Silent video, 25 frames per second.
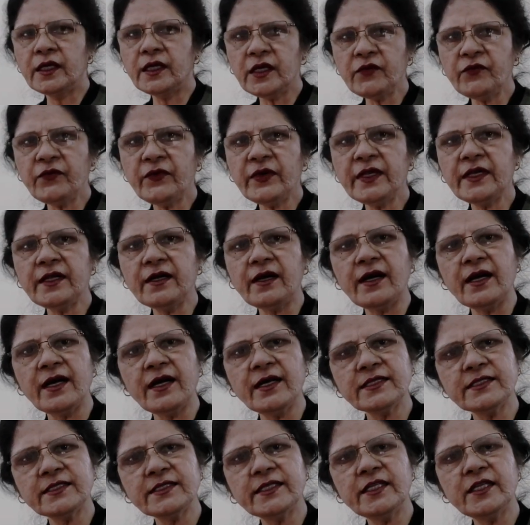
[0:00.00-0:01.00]
If an
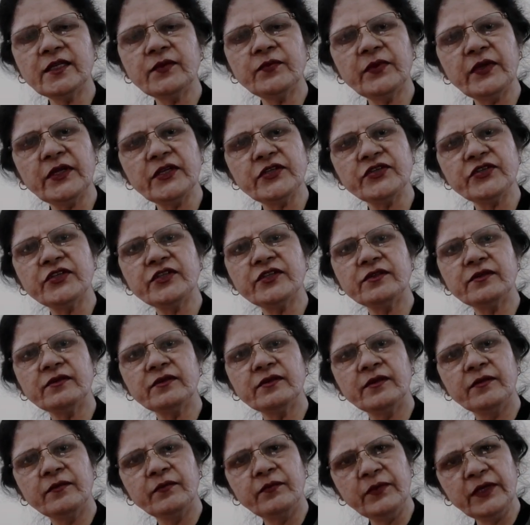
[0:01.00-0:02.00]
arsenic patient
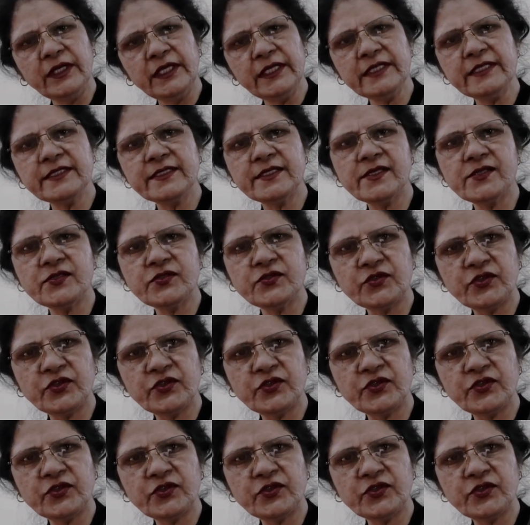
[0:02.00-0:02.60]
meets a